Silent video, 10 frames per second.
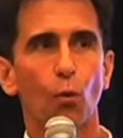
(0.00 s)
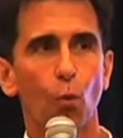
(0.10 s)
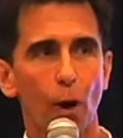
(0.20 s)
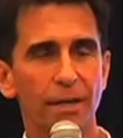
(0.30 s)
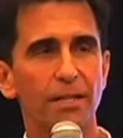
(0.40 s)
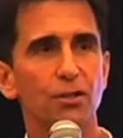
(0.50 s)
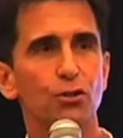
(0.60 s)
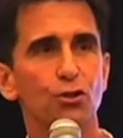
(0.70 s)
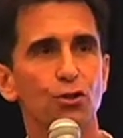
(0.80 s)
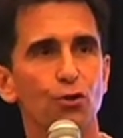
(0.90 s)

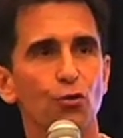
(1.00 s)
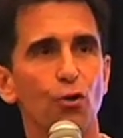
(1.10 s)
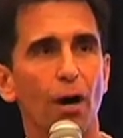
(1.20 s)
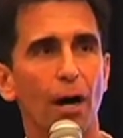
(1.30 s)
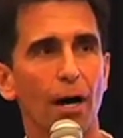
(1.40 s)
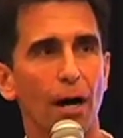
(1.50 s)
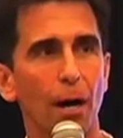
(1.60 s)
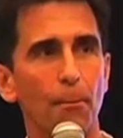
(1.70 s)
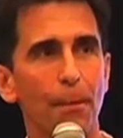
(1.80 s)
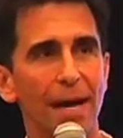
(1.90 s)
wanted to
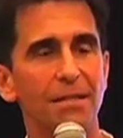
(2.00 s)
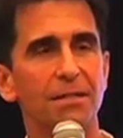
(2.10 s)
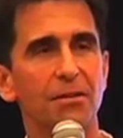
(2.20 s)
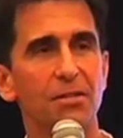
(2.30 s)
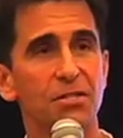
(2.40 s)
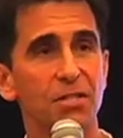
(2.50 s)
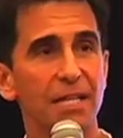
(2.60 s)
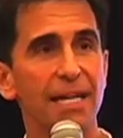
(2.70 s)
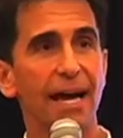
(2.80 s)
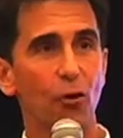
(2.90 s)
amend the
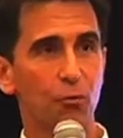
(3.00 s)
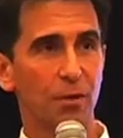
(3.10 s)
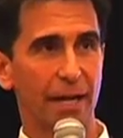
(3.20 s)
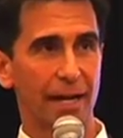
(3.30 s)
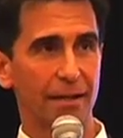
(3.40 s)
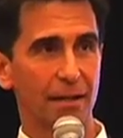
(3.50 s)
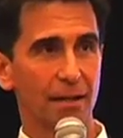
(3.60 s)
city health plan